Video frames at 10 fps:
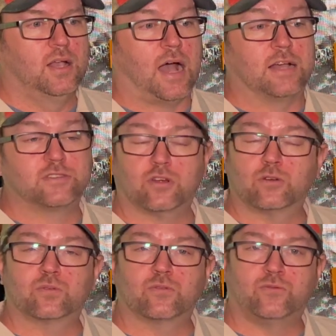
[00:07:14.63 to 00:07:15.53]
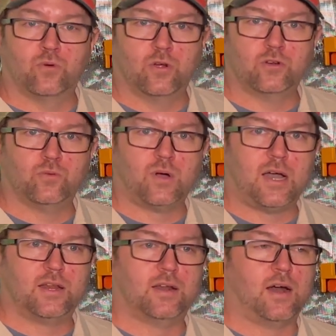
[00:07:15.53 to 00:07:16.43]
I started with a 400
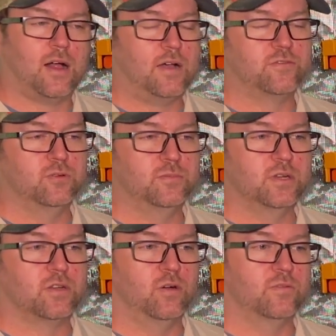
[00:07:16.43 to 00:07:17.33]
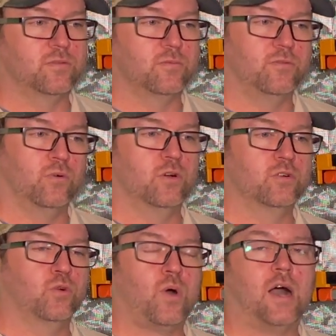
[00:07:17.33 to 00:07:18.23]
watt, and I'll have to admit going from a
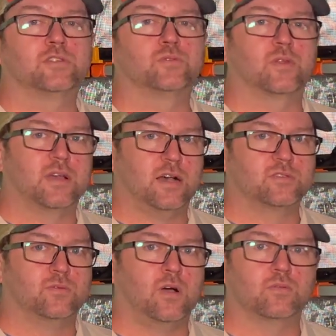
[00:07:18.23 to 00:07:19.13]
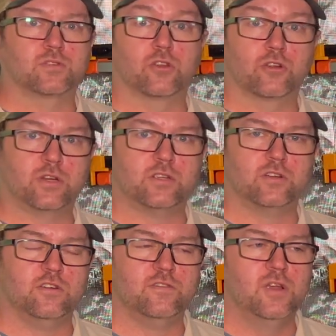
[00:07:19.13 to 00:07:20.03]
400 watt to 1,000 watt was a learning
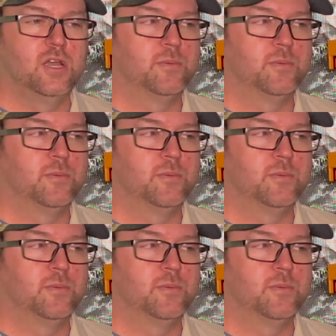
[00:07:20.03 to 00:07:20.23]
curve,